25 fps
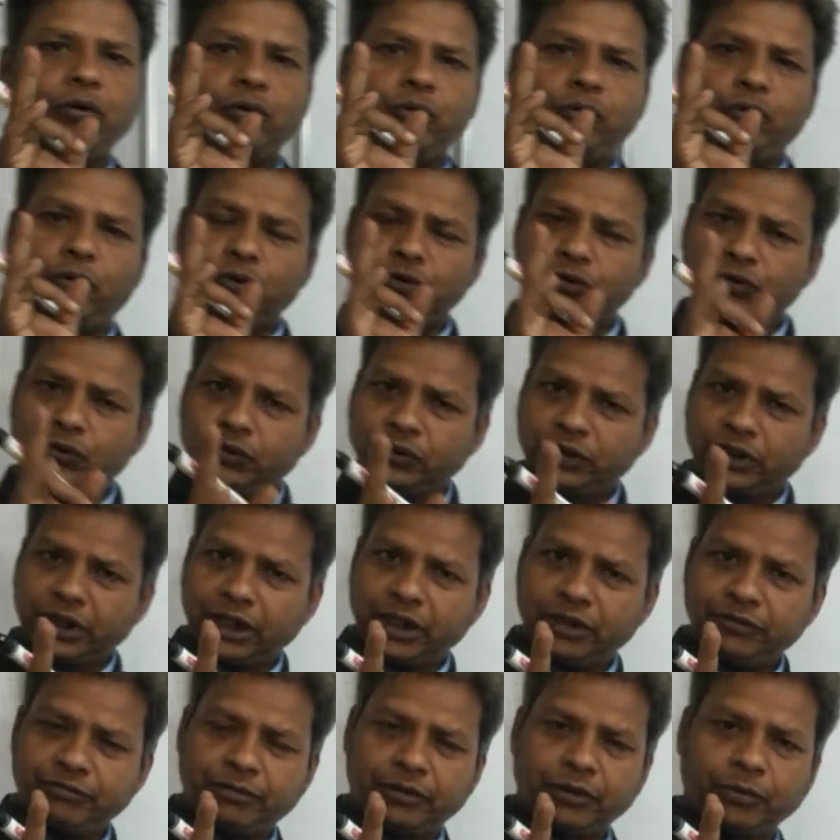Goes to the
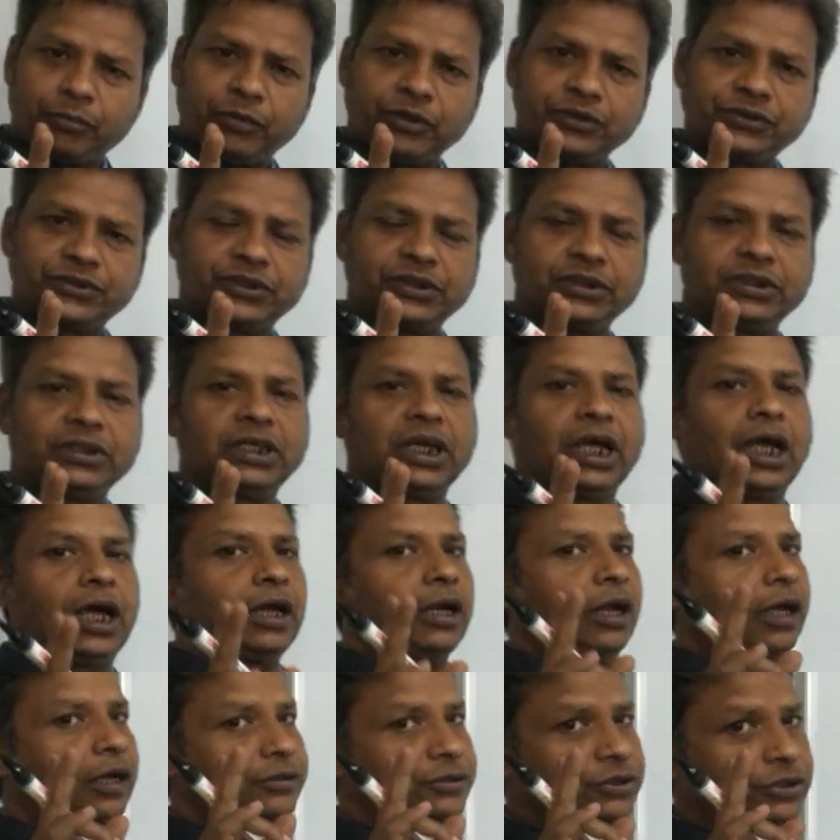any pharmacy
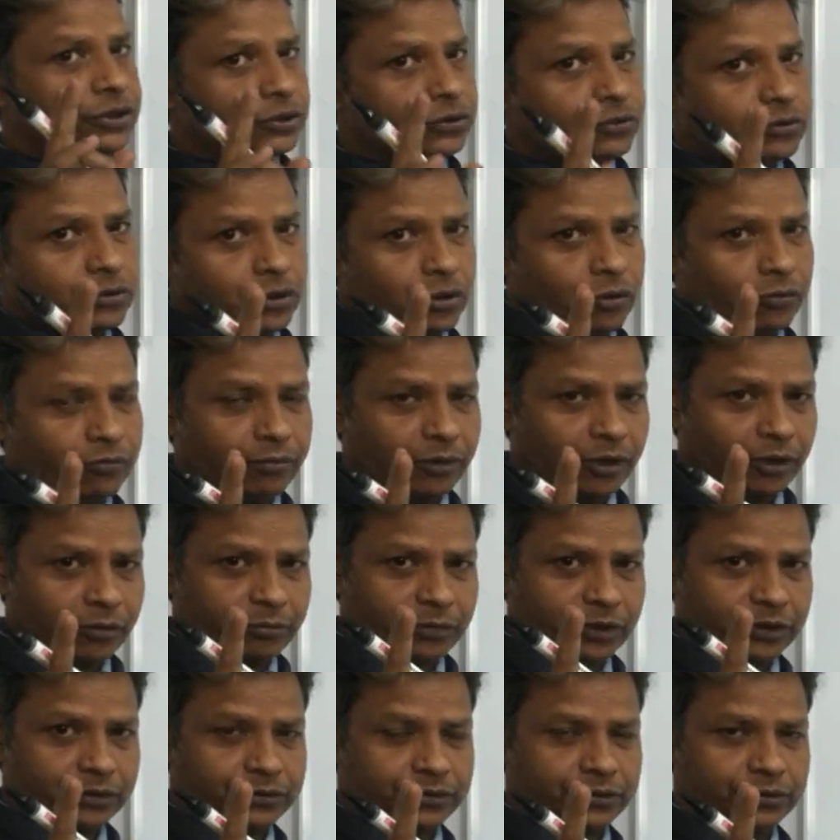and asking to your
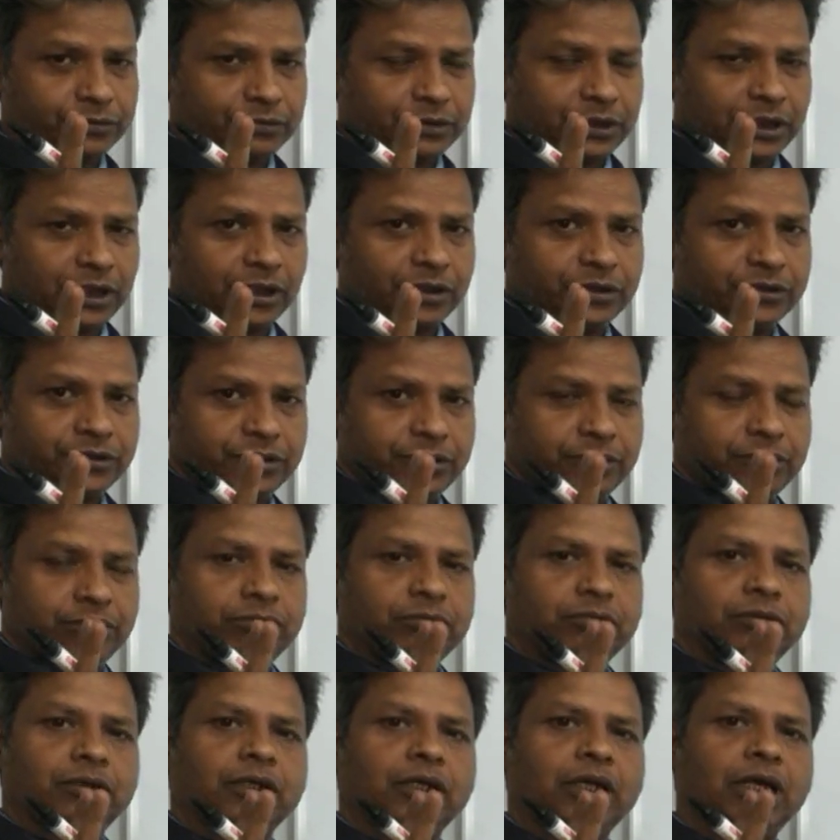pharmaceuticals
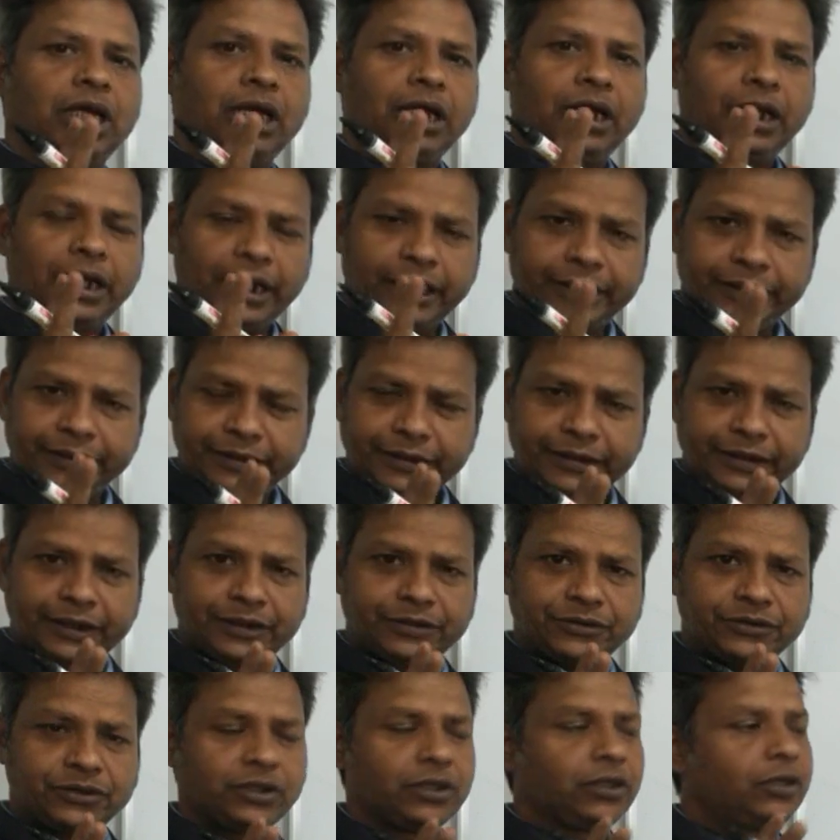
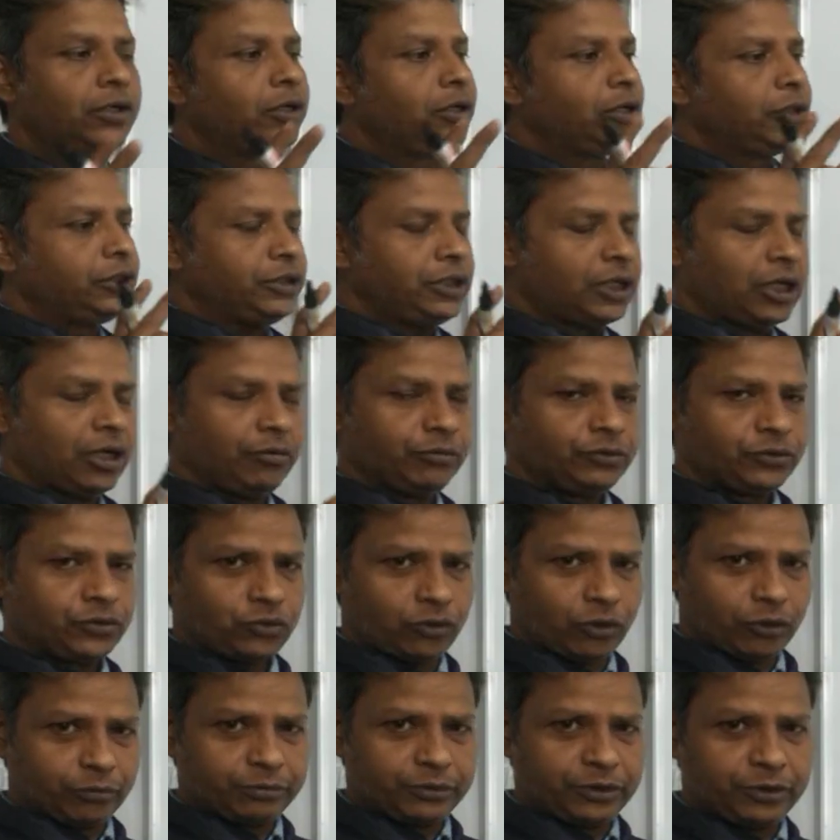attendants, your
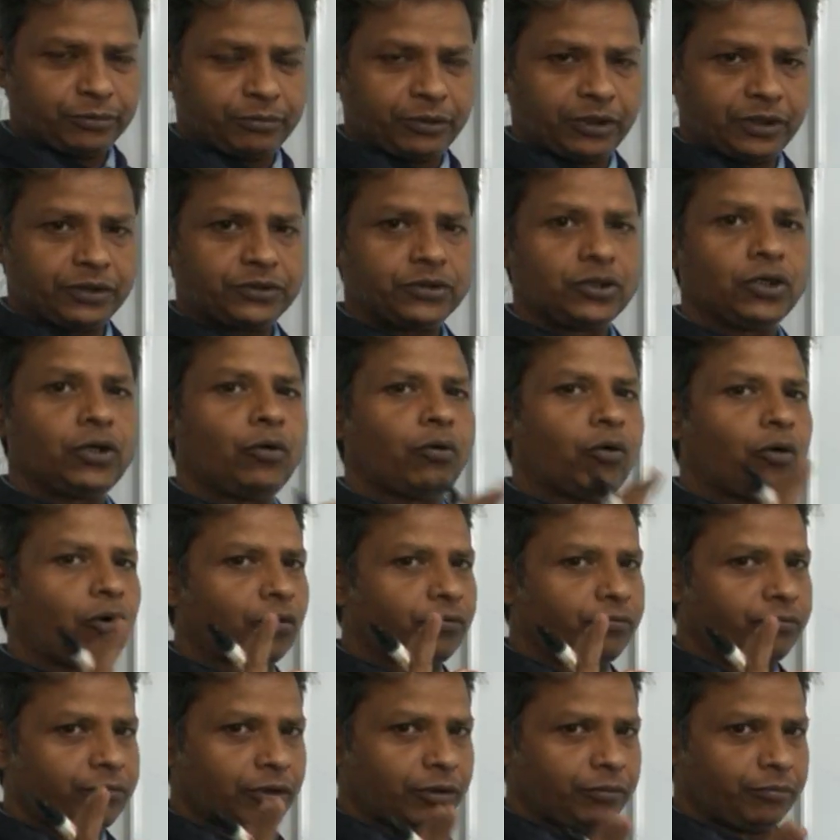shopkeepers
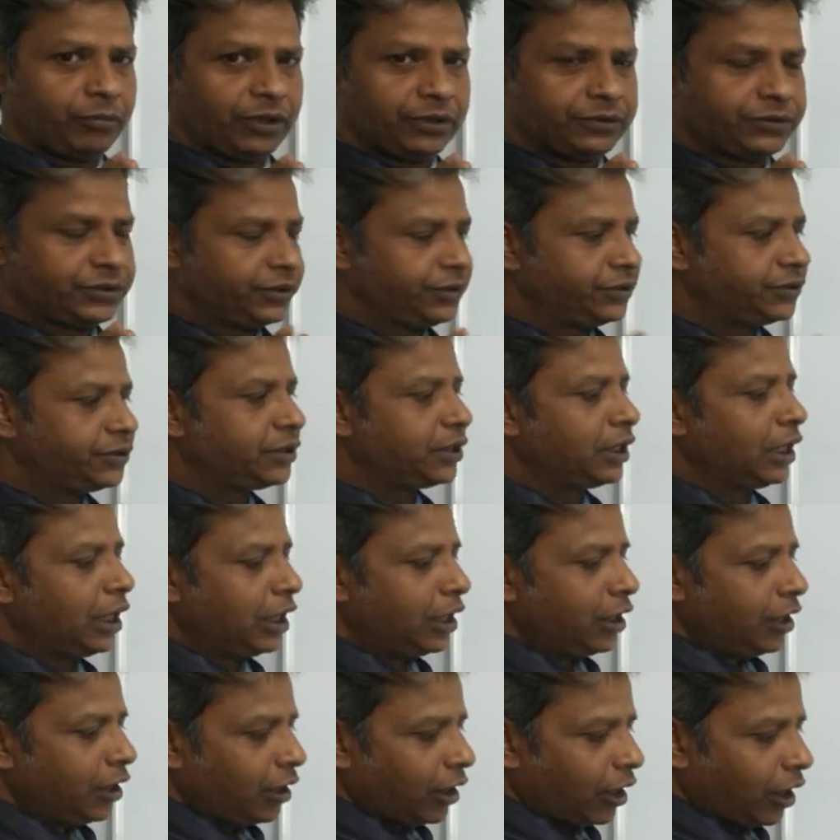or pharmacists,
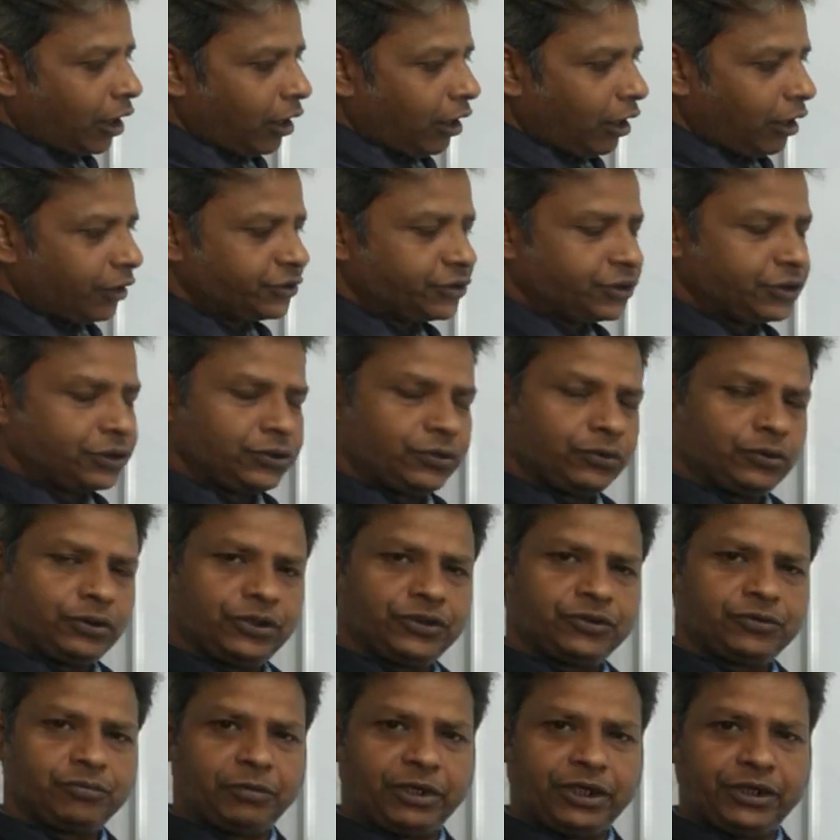asking to
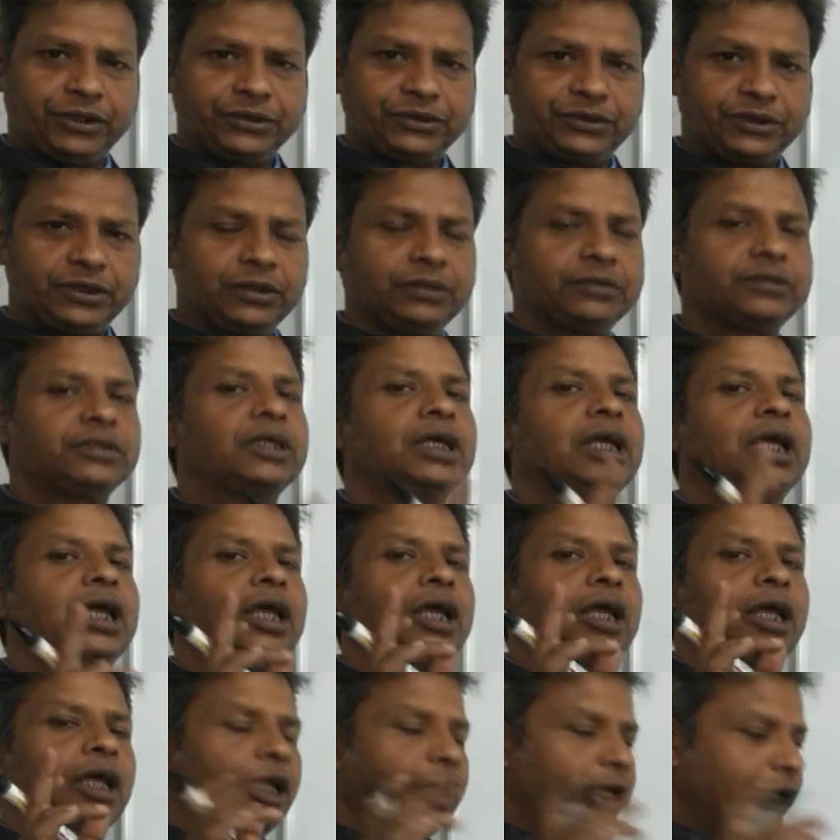these medicines.
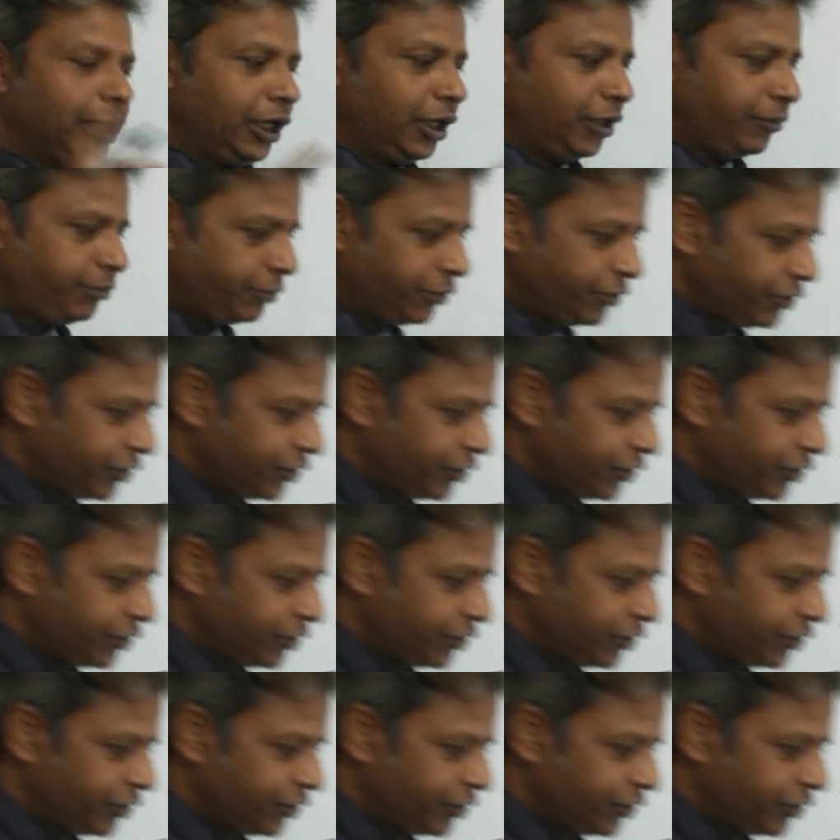If